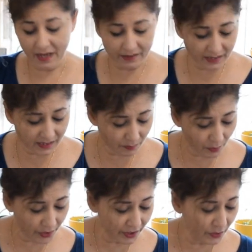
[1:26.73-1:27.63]
At this
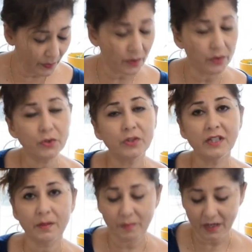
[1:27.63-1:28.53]
point, we're going to
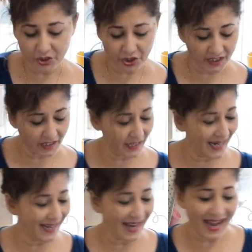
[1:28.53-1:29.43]
tip our chicken
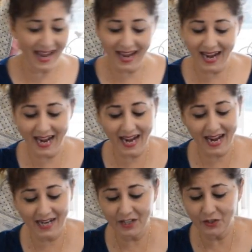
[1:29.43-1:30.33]
and
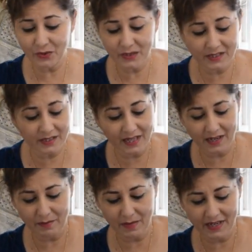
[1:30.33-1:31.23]
any juices that
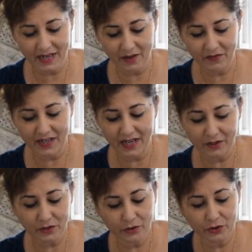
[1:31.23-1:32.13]
it might have, any
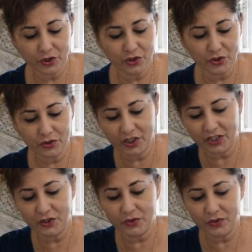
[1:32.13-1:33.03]
uncooked
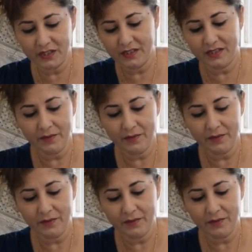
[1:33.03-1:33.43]
chicken juices,